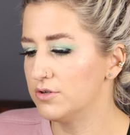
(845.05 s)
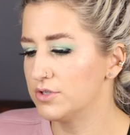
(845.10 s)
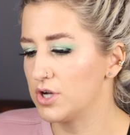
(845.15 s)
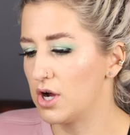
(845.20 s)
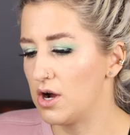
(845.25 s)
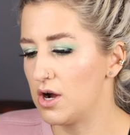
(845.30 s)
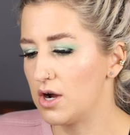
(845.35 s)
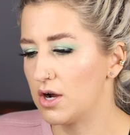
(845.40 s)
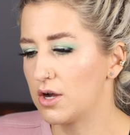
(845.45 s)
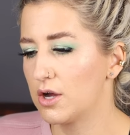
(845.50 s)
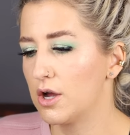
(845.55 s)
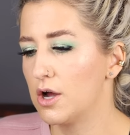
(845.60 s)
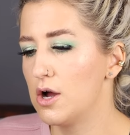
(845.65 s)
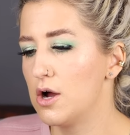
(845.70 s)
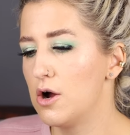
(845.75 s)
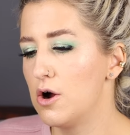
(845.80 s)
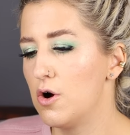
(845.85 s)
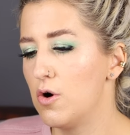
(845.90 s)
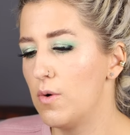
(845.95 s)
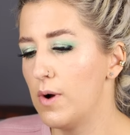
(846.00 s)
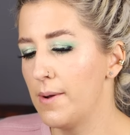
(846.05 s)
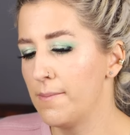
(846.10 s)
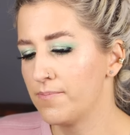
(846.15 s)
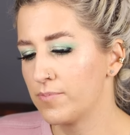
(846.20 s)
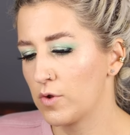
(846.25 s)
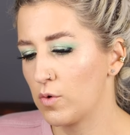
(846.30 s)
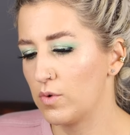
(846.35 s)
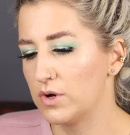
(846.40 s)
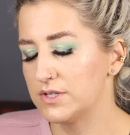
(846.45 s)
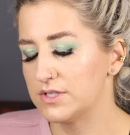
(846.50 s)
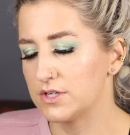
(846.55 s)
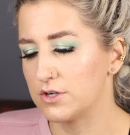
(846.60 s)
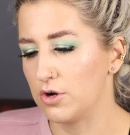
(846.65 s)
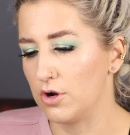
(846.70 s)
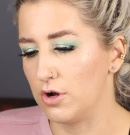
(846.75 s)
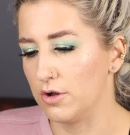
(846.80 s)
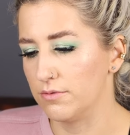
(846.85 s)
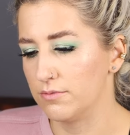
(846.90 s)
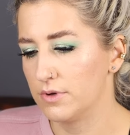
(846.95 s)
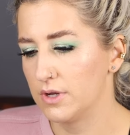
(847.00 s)
Taco, what is it
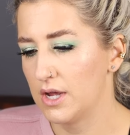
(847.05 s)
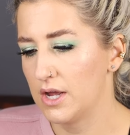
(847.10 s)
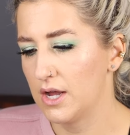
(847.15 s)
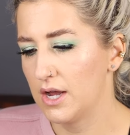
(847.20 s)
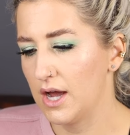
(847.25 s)
called?